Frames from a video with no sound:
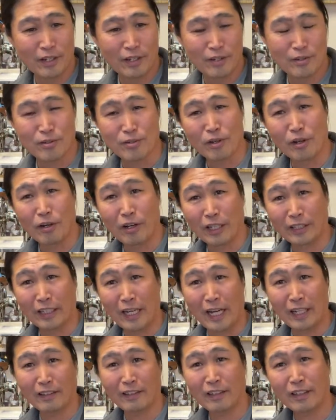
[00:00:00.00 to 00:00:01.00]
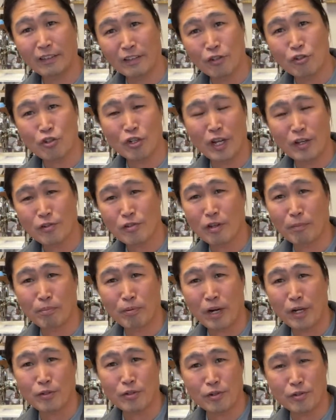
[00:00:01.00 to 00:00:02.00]
So I, I think they changed the
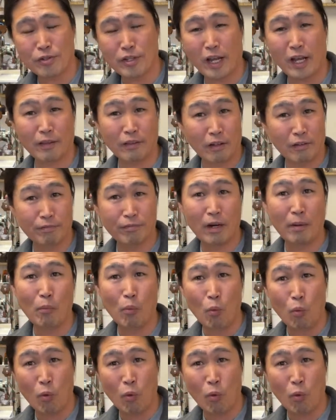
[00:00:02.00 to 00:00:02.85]
pressure stat from